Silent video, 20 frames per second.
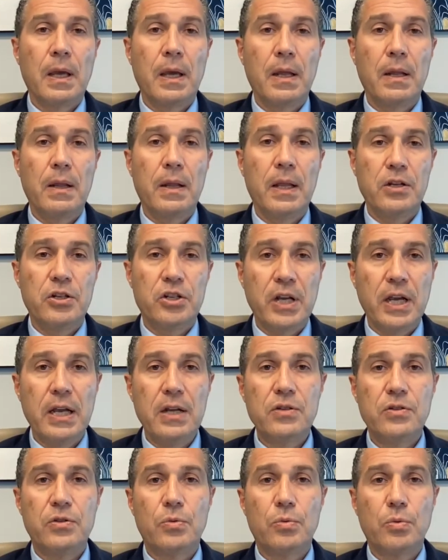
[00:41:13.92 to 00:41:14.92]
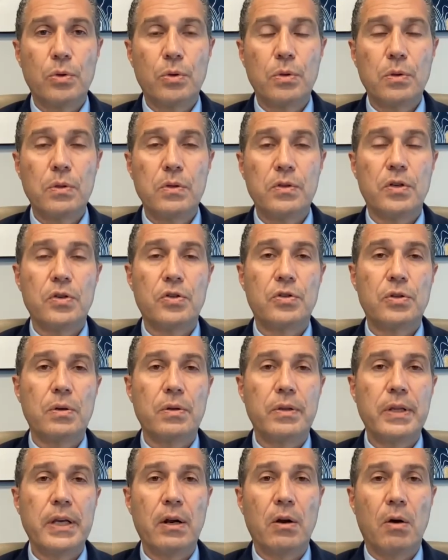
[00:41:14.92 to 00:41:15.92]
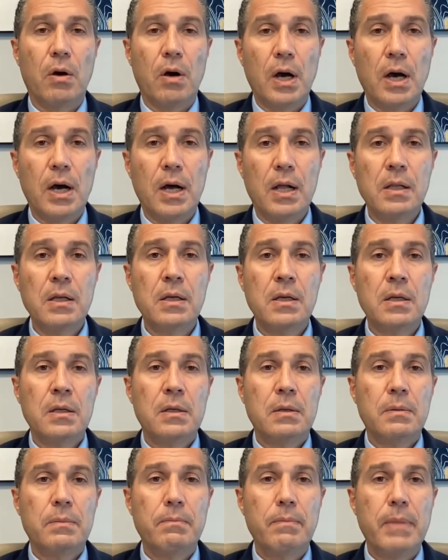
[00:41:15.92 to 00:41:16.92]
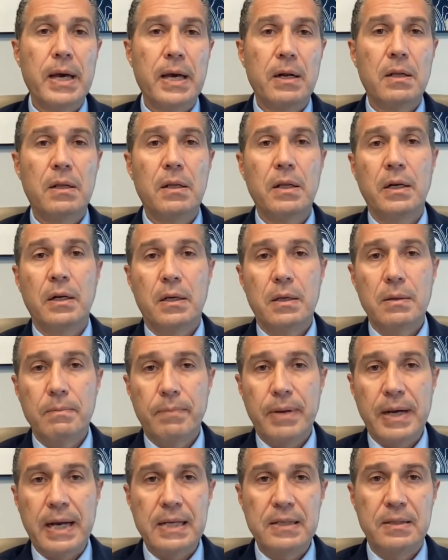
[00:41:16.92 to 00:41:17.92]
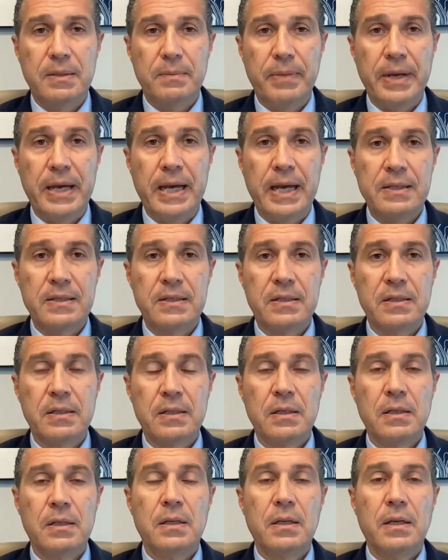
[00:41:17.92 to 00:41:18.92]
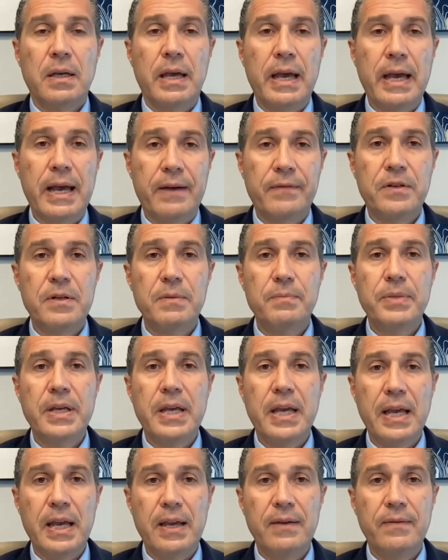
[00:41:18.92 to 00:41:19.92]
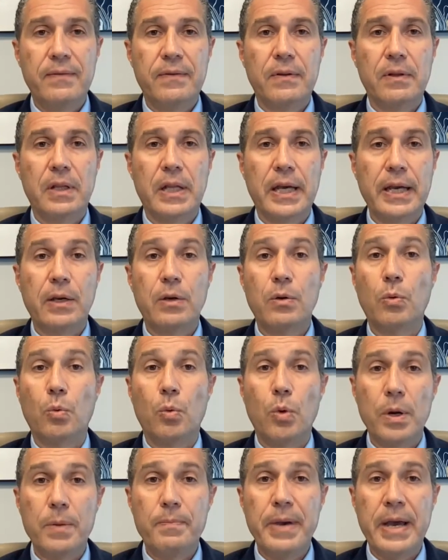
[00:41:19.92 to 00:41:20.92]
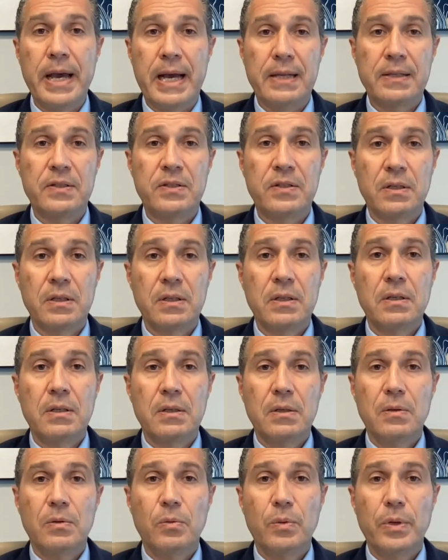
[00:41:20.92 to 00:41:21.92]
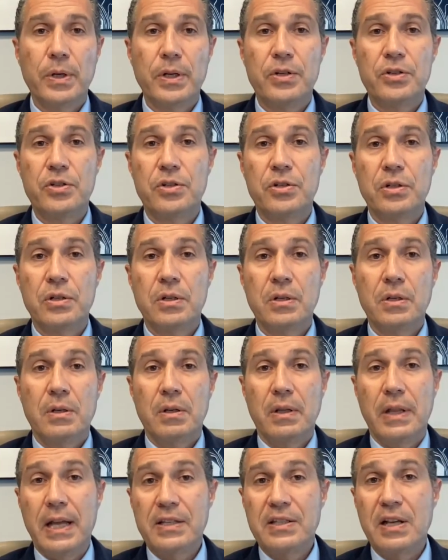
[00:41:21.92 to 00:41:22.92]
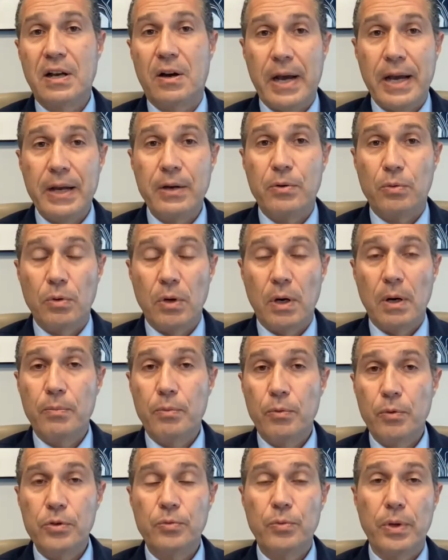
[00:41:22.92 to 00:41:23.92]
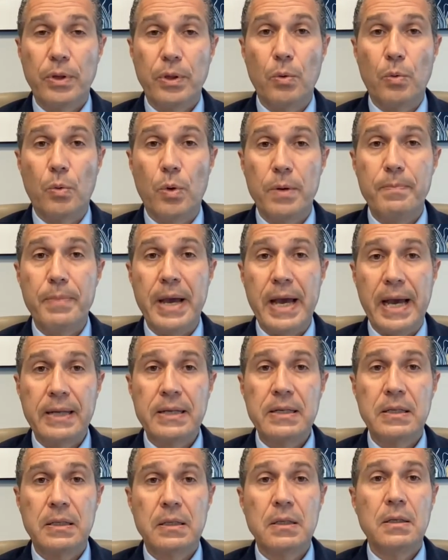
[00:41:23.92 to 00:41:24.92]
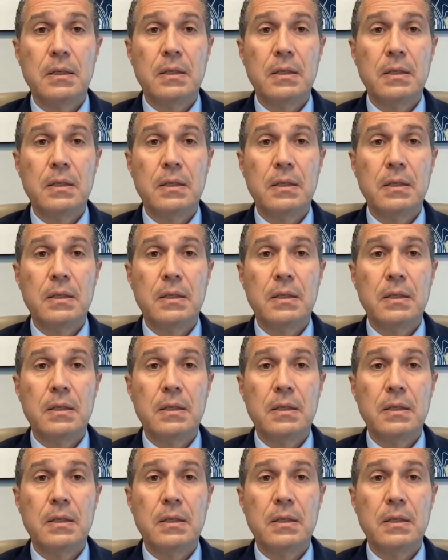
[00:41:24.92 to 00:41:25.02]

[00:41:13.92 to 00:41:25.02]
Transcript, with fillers: And they changed the rules so that all metal and composite bats have to behave like wood bats, which that's how I grew up was with a wood bat